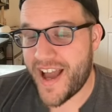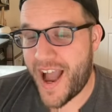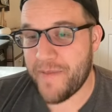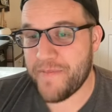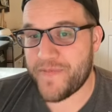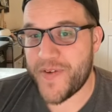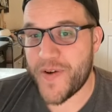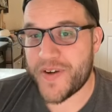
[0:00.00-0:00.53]

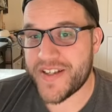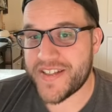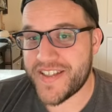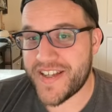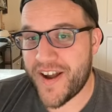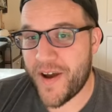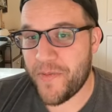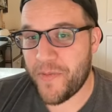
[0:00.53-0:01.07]
I'm
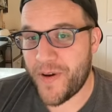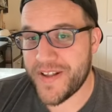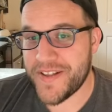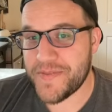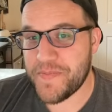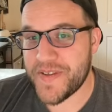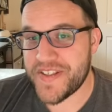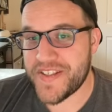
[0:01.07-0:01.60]
focusing on
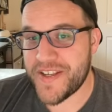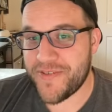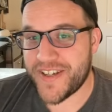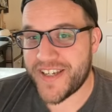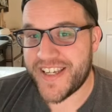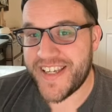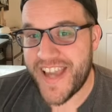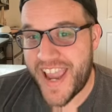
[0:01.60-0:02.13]
one
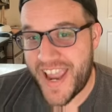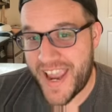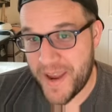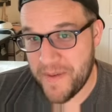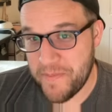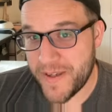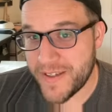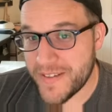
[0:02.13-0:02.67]
specific
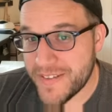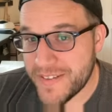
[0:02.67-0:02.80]
game.